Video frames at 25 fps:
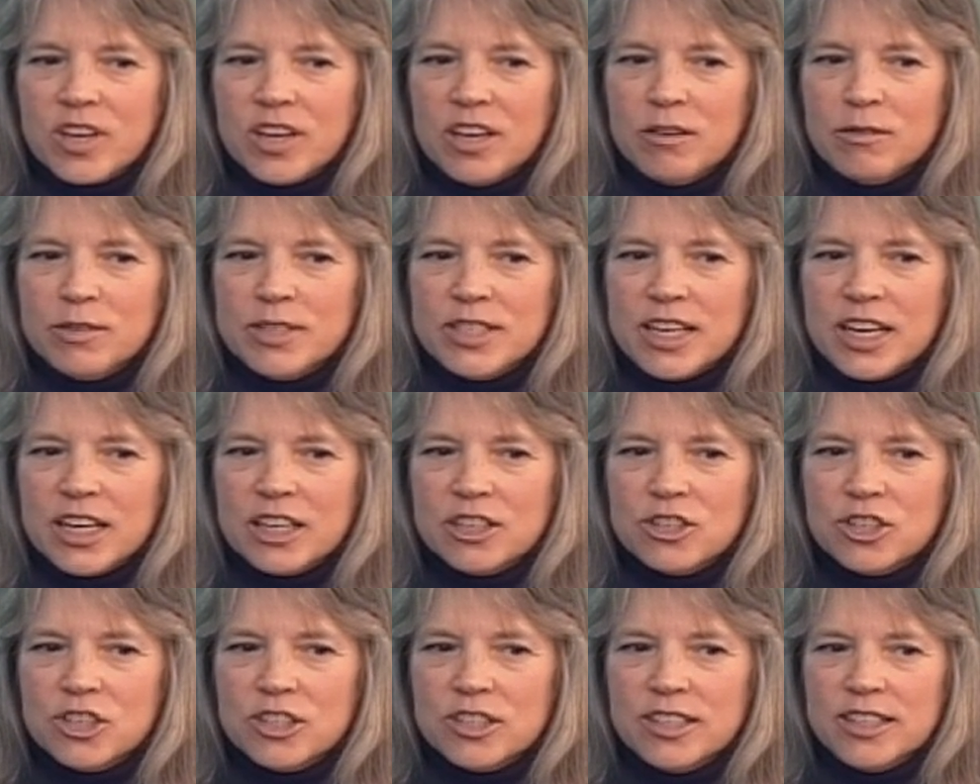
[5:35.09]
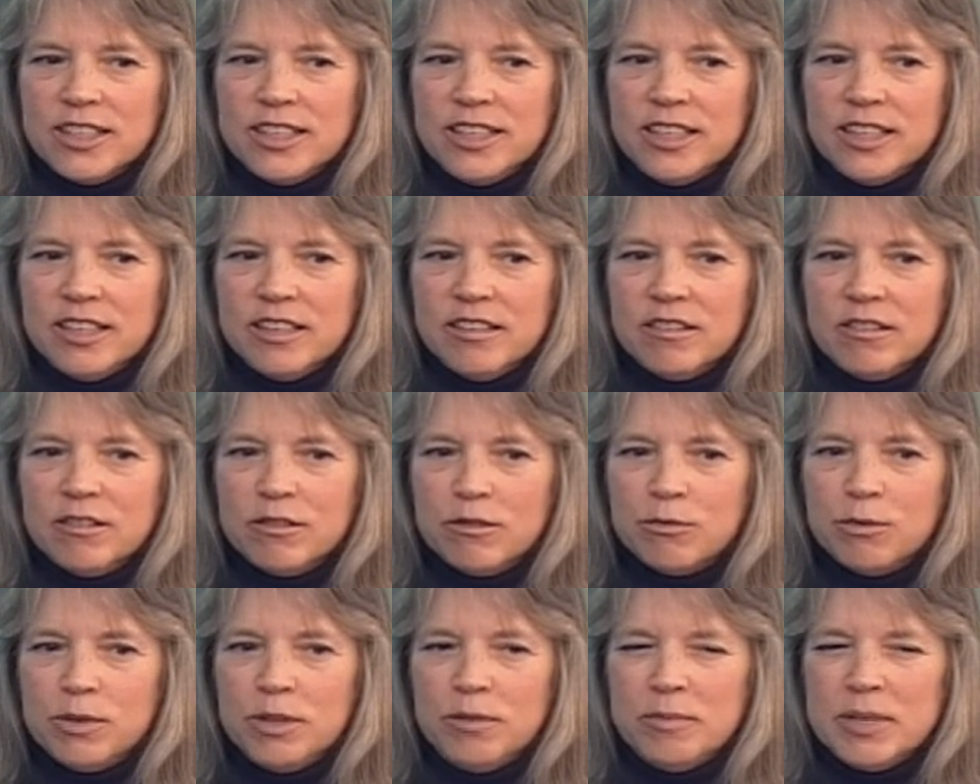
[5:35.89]
it was actually
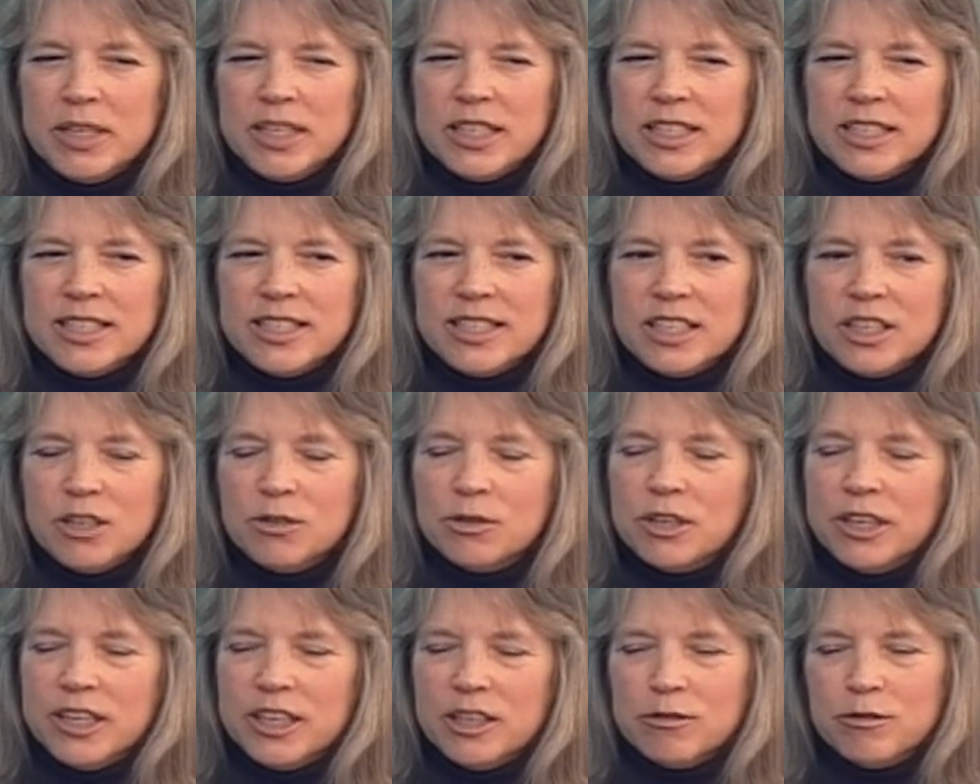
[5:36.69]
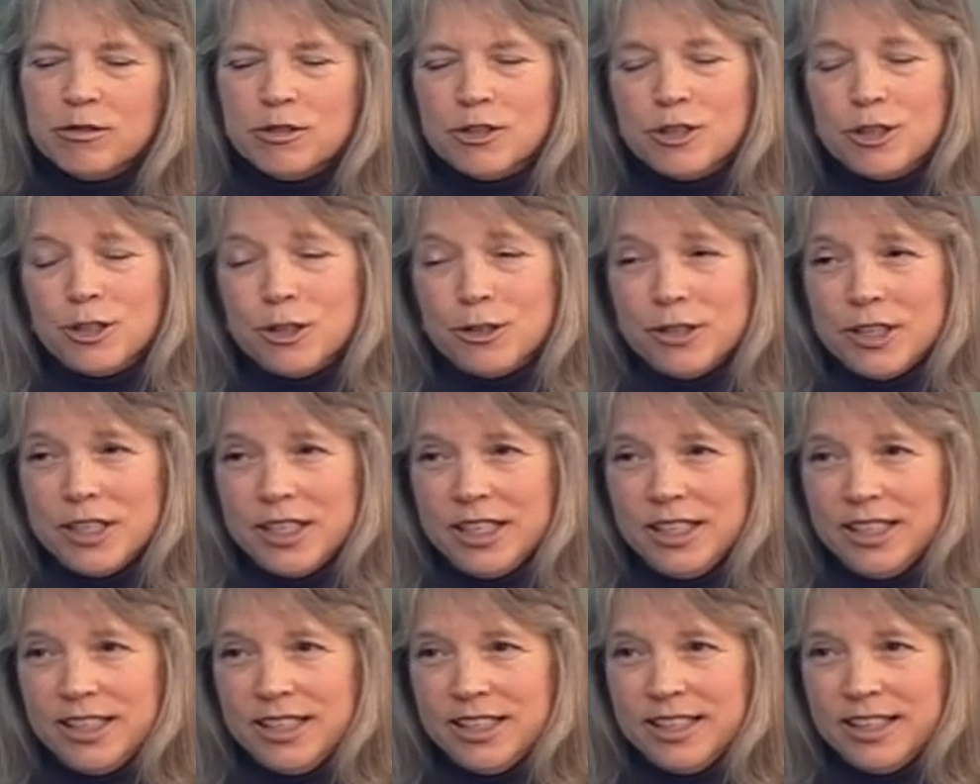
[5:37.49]
3 minutes into our
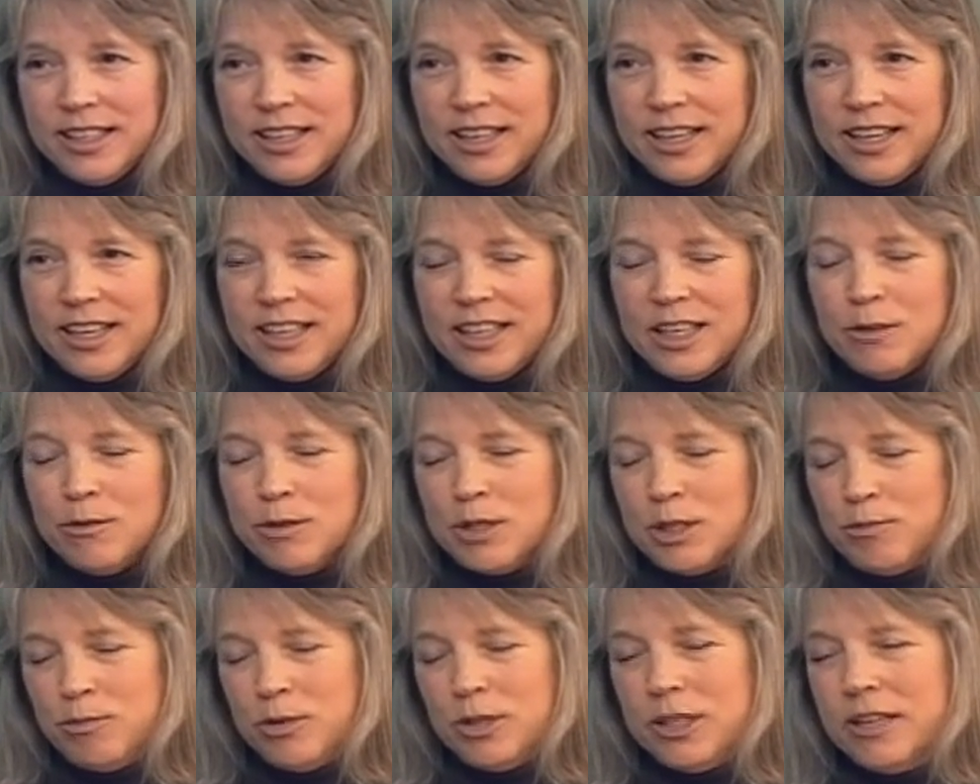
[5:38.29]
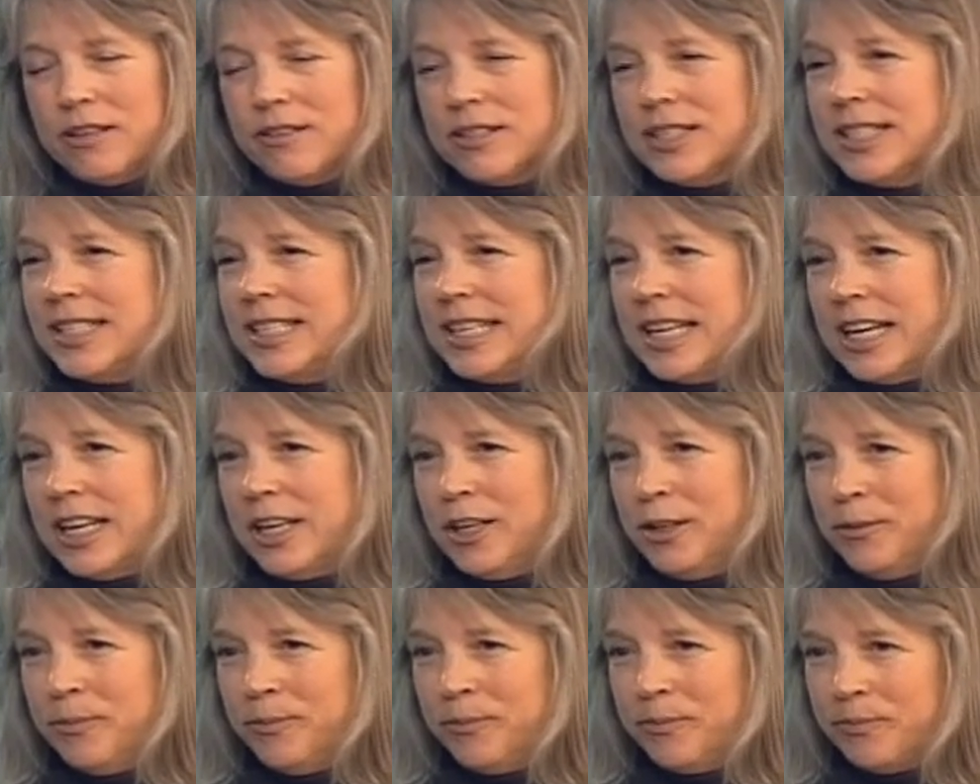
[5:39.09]
anniversary, he was pronounced dead.